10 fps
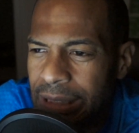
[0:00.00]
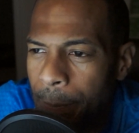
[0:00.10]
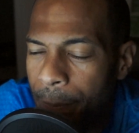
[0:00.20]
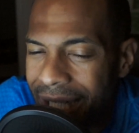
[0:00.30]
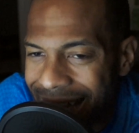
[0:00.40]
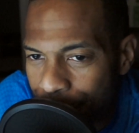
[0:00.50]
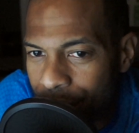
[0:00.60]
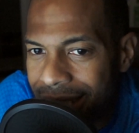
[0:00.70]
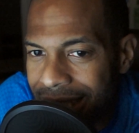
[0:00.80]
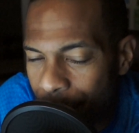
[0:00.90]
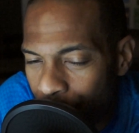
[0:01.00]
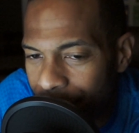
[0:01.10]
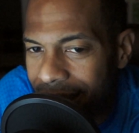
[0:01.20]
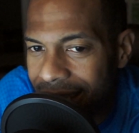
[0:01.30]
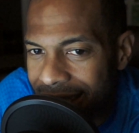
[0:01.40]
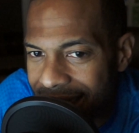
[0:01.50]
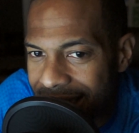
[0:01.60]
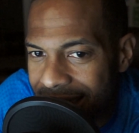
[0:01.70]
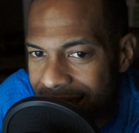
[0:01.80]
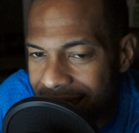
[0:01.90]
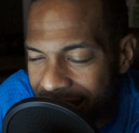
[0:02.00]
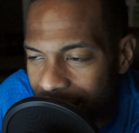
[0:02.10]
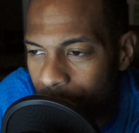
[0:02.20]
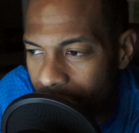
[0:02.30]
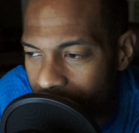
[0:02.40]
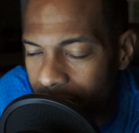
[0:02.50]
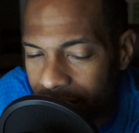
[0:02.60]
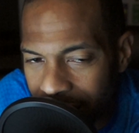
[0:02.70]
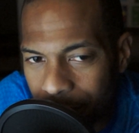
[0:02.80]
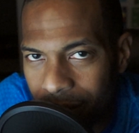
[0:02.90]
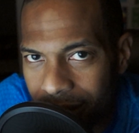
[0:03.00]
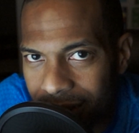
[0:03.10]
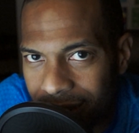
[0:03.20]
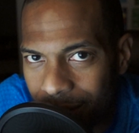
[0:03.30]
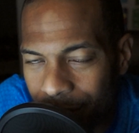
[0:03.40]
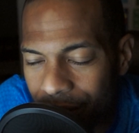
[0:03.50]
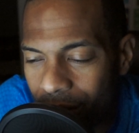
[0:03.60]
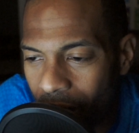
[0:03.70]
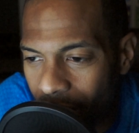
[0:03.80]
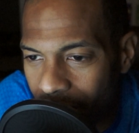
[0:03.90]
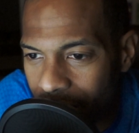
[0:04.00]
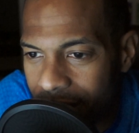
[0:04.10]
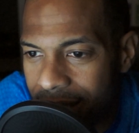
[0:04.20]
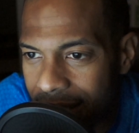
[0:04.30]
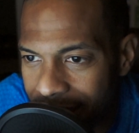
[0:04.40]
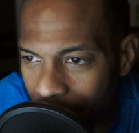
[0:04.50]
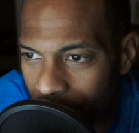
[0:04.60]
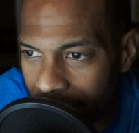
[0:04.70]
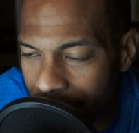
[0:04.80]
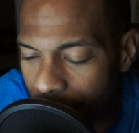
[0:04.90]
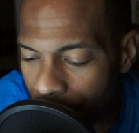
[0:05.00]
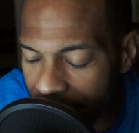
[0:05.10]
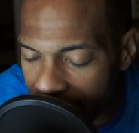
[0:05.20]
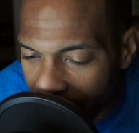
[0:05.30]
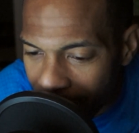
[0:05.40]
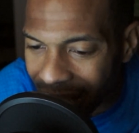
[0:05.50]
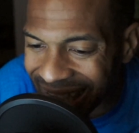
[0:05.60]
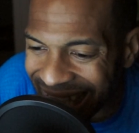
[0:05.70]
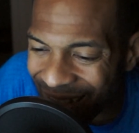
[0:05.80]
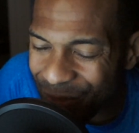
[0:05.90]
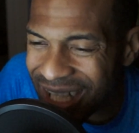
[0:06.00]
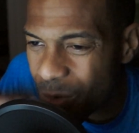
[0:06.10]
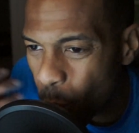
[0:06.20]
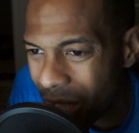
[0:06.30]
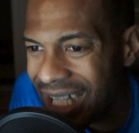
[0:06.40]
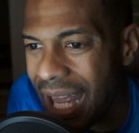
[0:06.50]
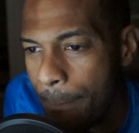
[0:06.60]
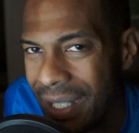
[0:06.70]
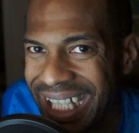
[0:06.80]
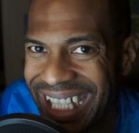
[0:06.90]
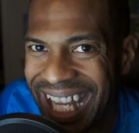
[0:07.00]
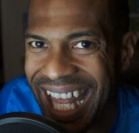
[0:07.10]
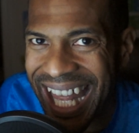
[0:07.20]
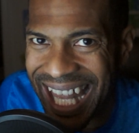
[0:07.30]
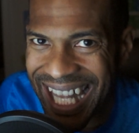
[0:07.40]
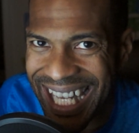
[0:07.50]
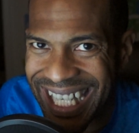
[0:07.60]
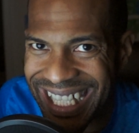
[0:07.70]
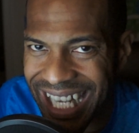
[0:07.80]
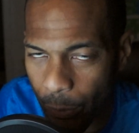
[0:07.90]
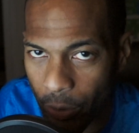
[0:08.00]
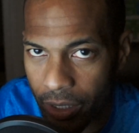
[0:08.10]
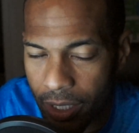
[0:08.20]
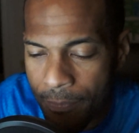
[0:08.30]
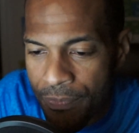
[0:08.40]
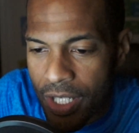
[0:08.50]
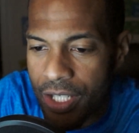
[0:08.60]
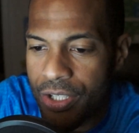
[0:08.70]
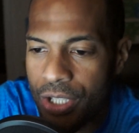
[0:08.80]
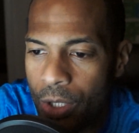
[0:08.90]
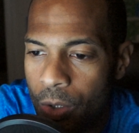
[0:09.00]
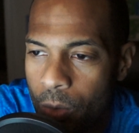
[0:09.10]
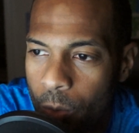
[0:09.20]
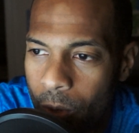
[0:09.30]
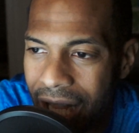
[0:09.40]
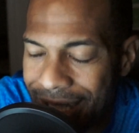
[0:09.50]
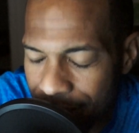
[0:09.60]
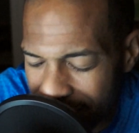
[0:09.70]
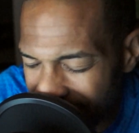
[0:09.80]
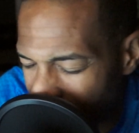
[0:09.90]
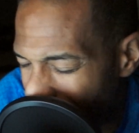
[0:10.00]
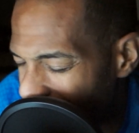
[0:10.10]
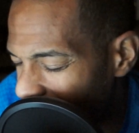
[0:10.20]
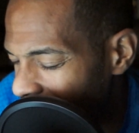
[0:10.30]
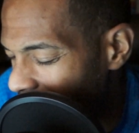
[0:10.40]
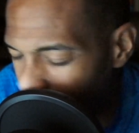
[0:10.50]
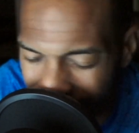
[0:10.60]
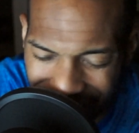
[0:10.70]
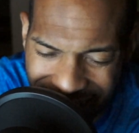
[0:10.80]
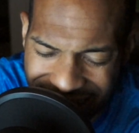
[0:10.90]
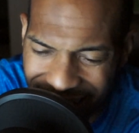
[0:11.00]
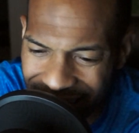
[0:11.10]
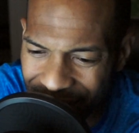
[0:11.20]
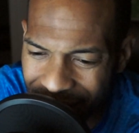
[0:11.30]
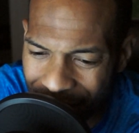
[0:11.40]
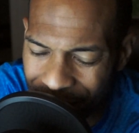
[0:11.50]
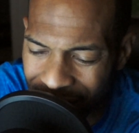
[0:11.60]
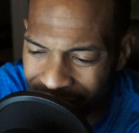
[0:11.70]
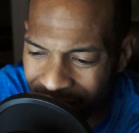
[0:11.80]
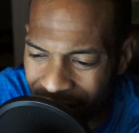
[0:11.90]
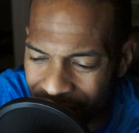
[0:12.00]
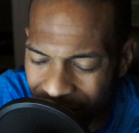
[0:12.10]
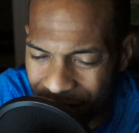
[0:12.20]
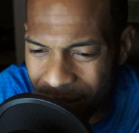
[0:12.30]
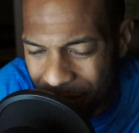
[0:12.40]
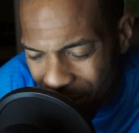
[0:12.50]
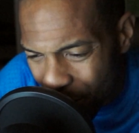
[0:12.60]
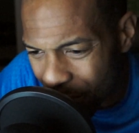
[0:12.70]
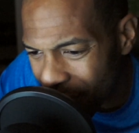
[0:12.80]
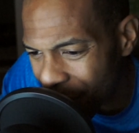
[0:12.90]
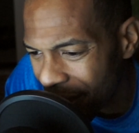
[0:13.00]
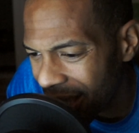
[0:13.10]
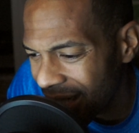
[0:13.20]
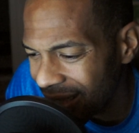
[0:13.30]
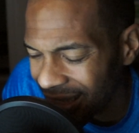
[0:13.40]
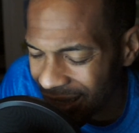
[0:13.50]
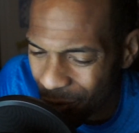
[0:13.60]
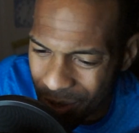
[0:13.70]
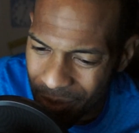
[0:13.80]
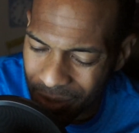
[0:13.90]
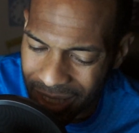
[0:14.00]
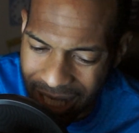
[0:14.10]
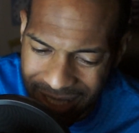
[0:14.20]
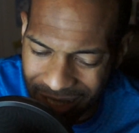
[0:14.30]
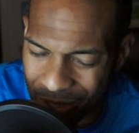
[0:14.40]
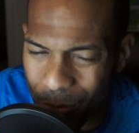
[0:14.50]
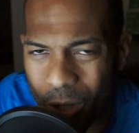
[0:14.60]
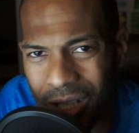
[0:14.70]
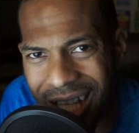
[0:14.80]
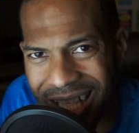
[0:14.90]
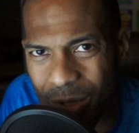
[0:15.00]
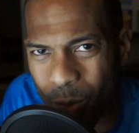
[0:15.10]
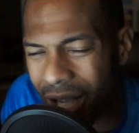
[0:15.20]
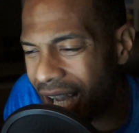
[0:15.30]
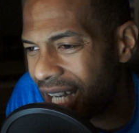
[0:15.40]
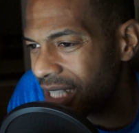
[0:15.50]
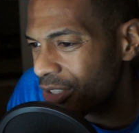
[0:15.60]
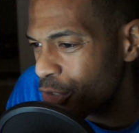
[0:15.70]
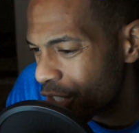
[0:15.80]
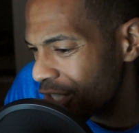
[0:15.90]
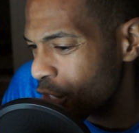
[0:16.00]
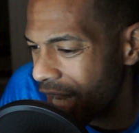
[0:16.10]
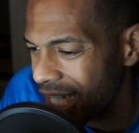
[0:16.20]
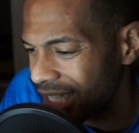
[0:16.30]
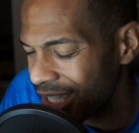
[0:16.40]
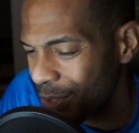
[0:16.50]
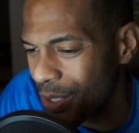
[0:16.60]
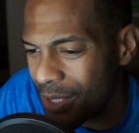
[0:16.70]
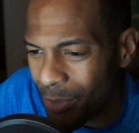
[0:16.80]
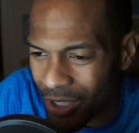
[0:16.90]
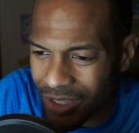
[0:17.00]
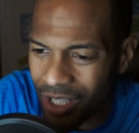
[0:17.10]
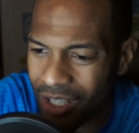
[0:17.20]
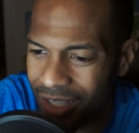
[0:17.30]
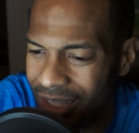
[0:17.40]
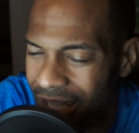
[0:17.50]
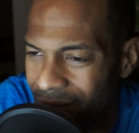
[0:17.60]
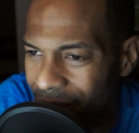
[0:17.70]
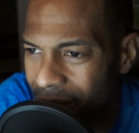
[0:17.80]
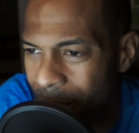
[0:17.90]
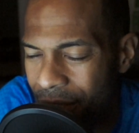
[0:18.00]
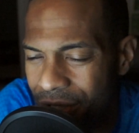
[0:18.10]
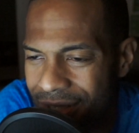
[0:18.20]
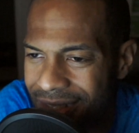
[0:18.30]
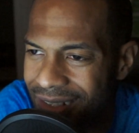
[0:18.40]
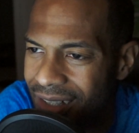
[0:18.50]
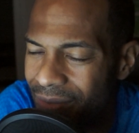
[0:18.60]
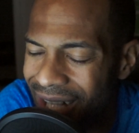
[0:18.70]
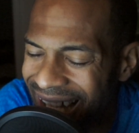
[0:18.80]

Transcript: But actually, networking is, I think we're all called to network. We are called to network. And if you think about it, life is one big network. So I used to think about networking as like you'd have to go to some social event and like everyone has like a small glass of wine and they're chit-chatting and doing small talk and elevator pitches and stuff.